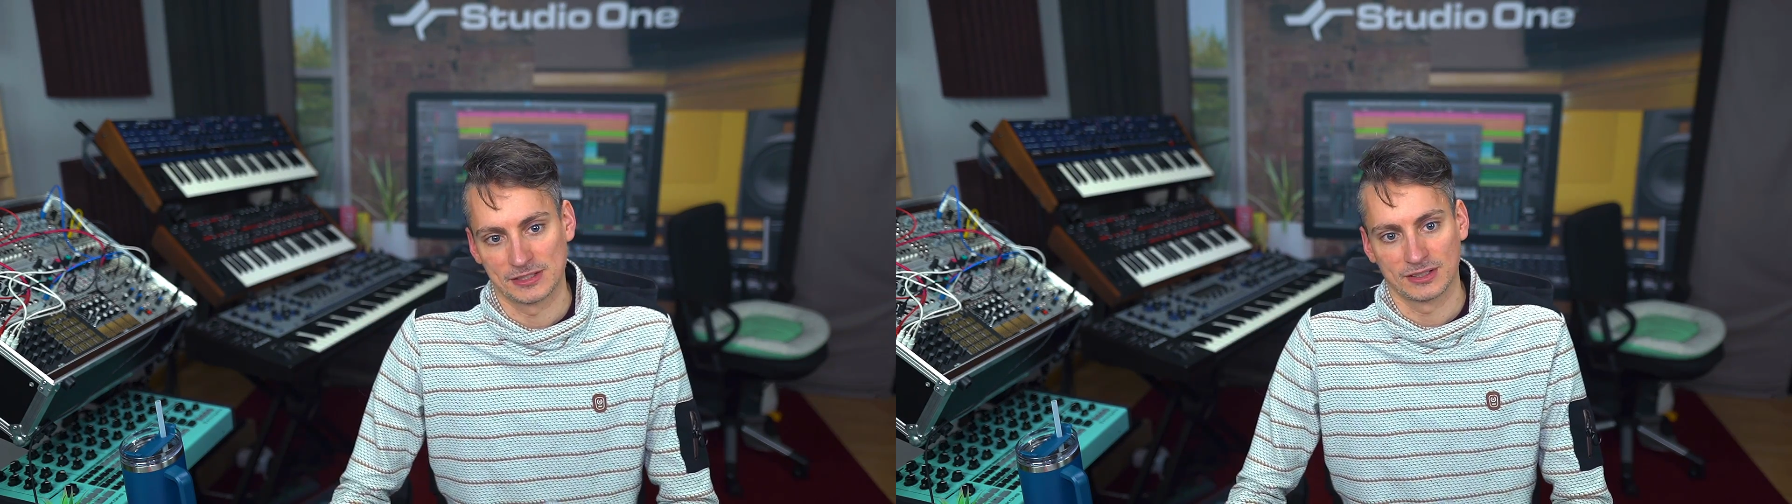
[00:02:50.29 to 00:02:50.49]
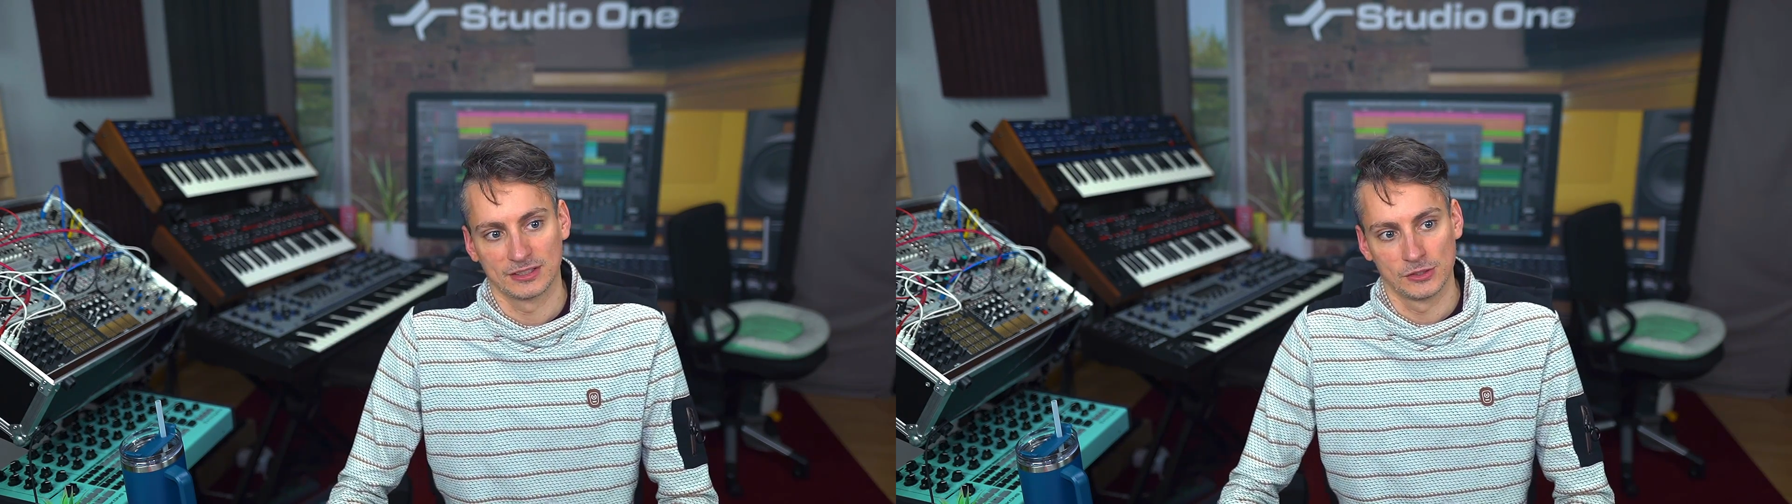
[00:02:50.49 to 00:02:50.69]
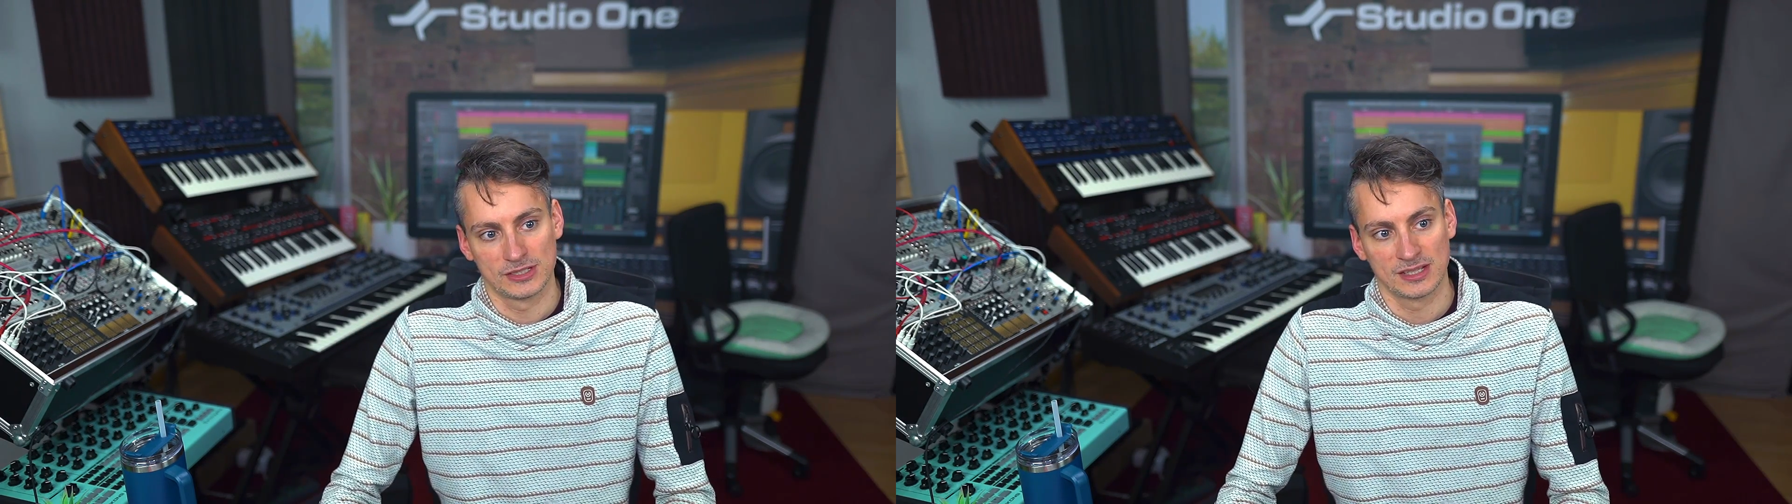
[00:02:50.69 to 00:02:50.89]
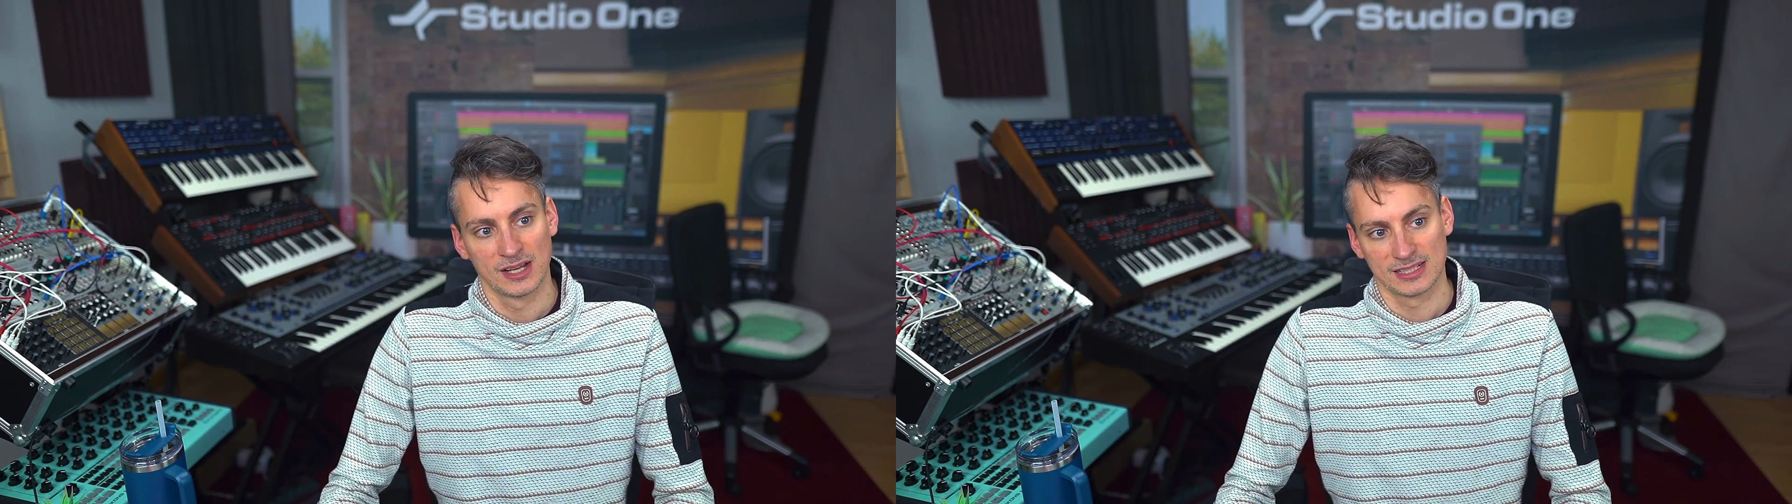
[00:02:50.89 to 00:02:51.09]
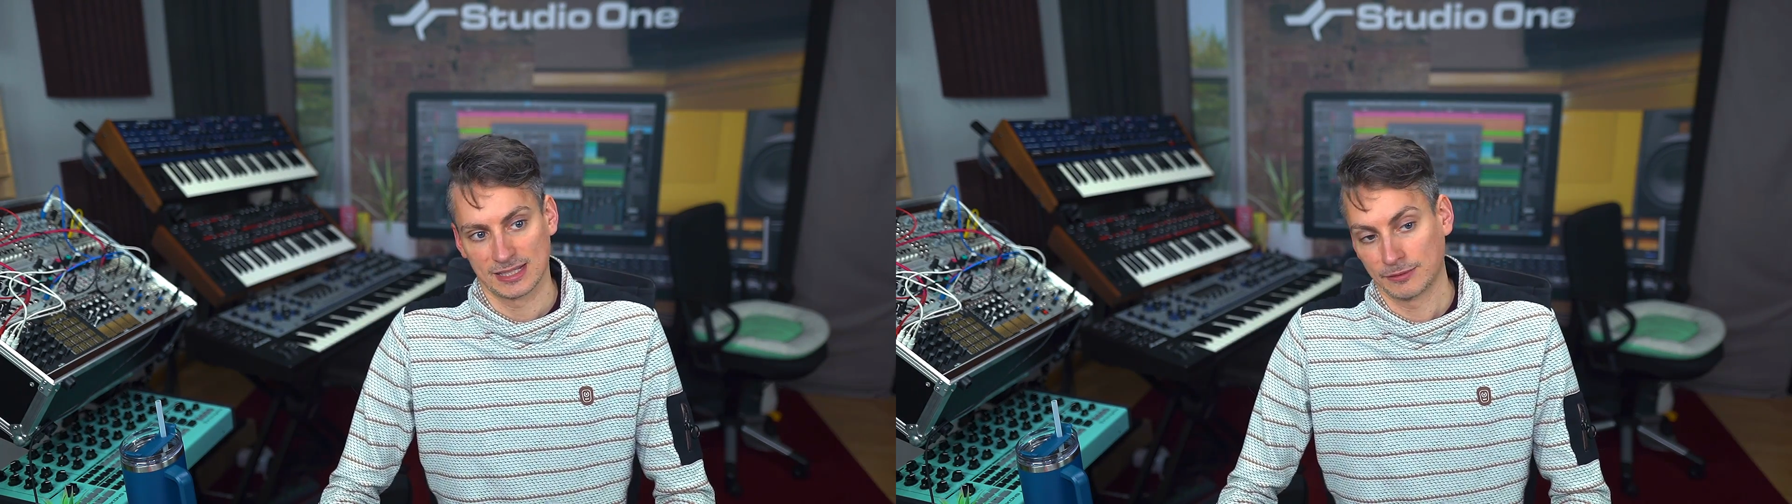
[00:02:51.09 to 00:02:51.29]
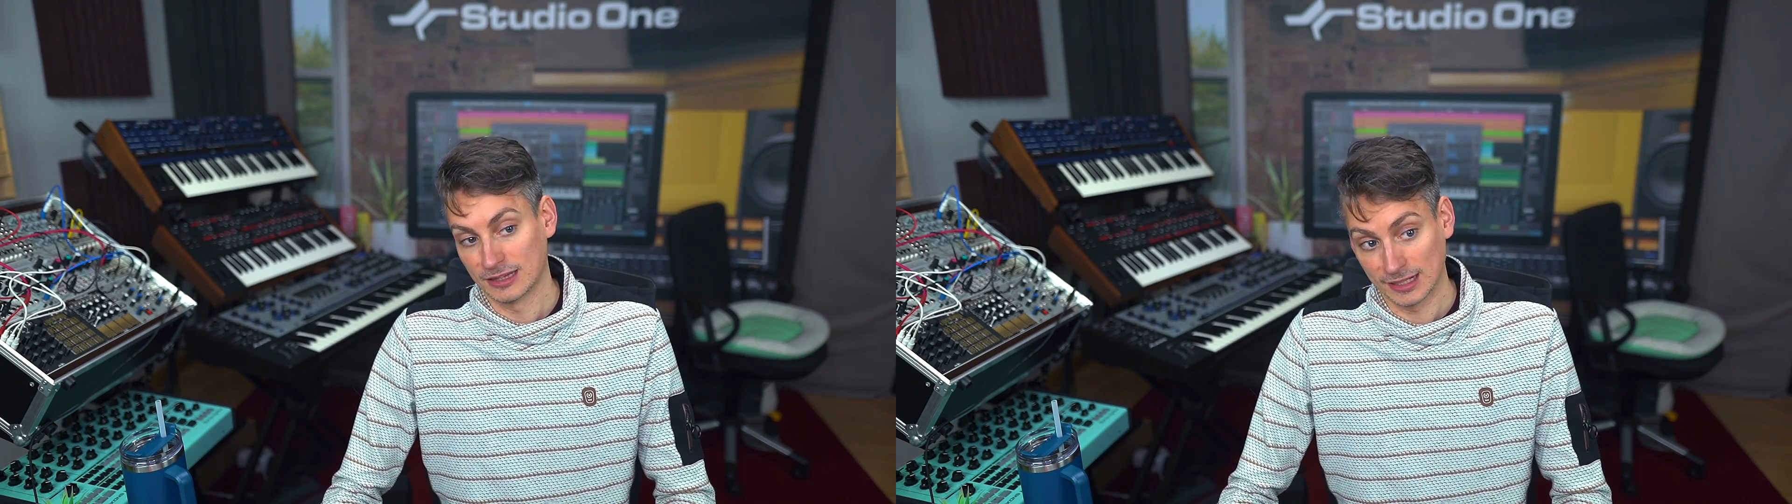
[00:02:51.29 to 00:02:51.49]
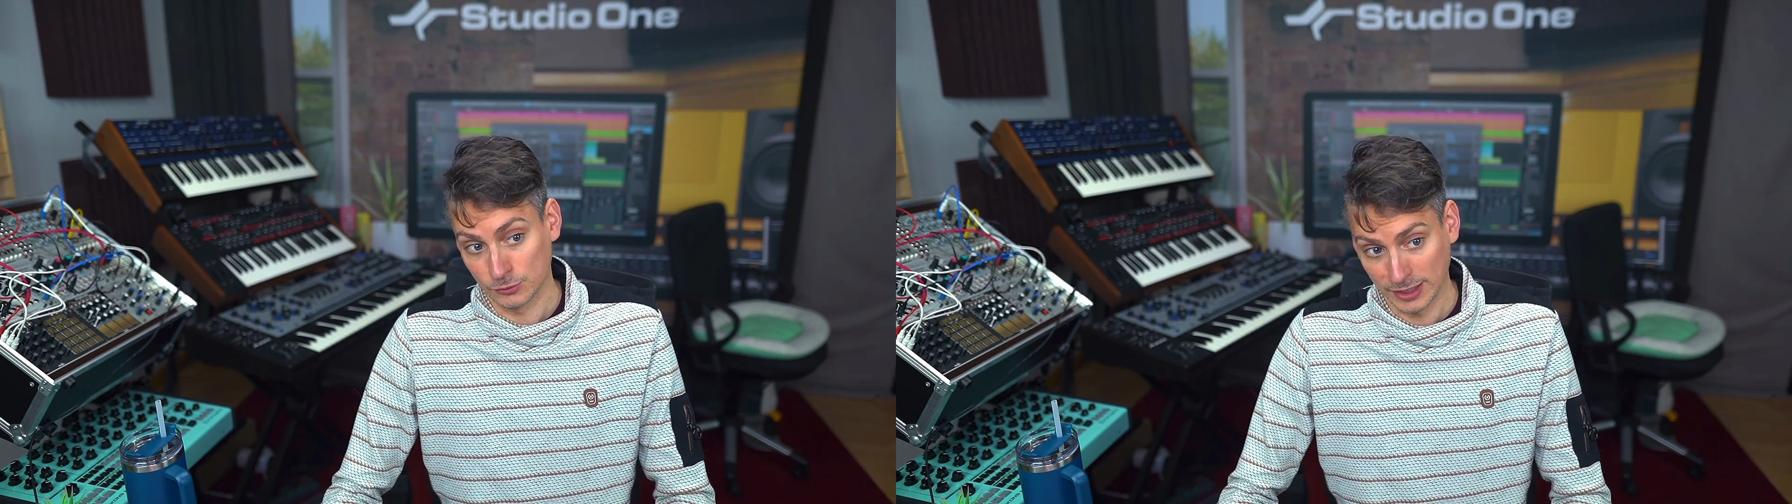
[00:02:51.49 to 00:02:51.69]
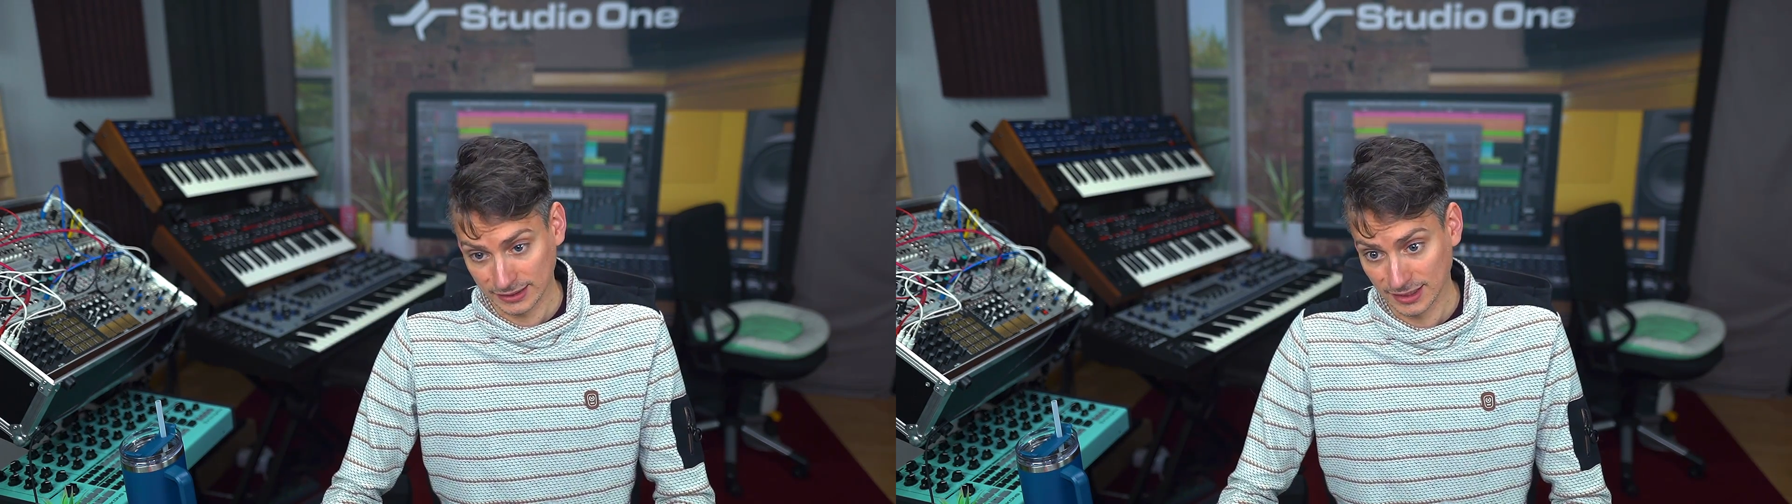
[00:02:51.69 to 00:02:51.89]
you can use something like
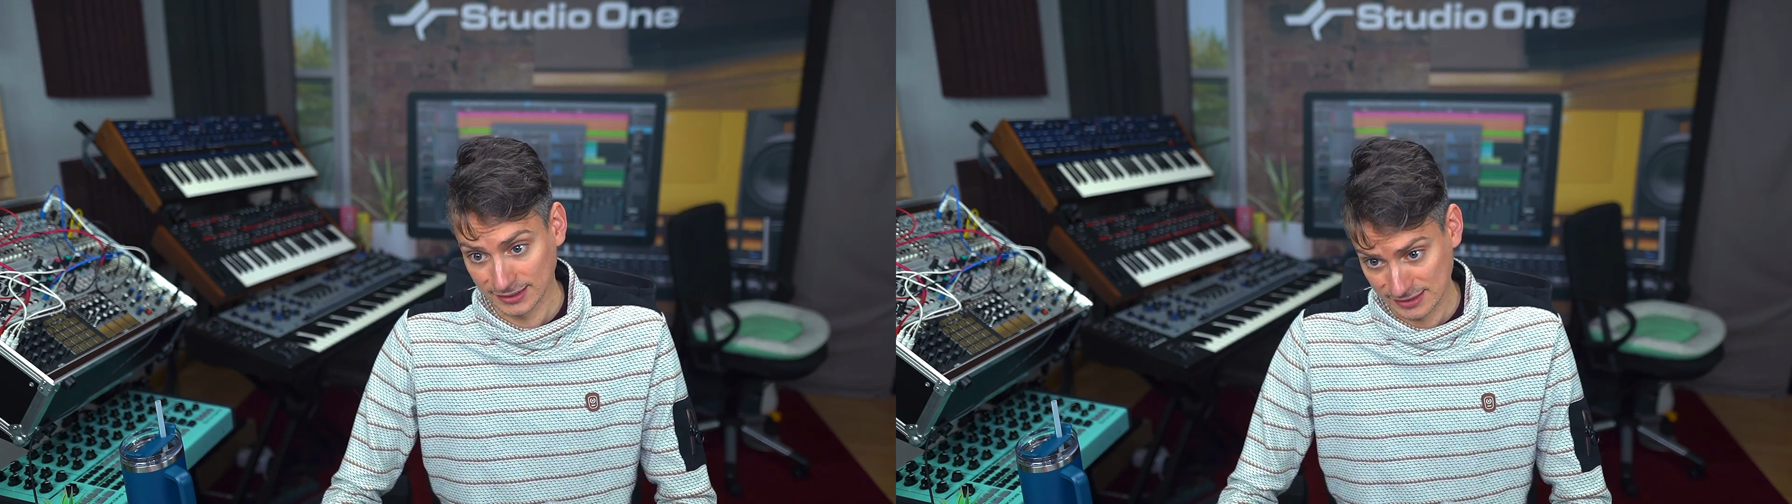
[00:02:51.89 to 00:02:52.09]
Red Light